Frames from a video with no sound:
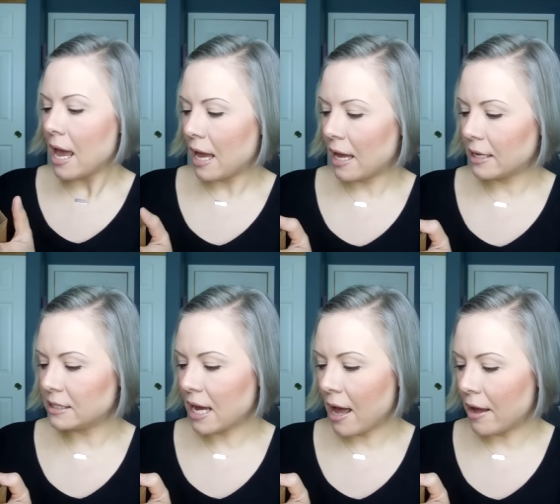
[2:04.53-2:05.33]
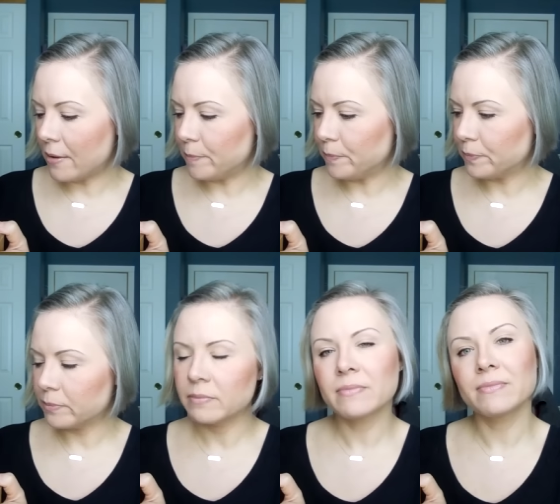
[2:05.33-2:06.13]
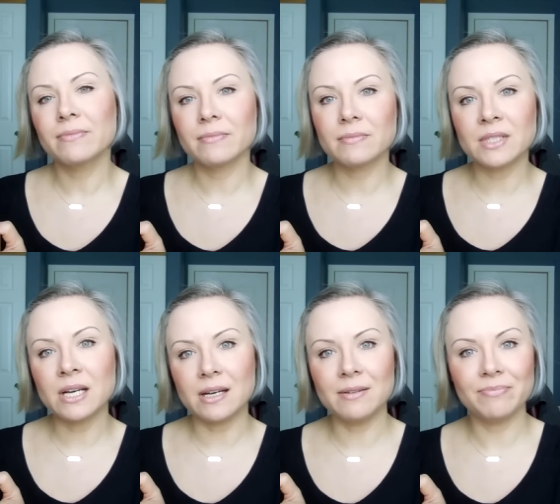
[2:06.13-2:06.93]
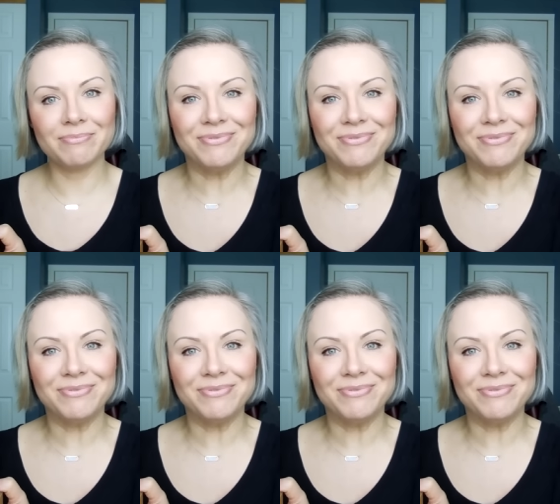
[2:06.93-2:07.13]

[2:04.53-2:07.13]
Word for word: and um, duh,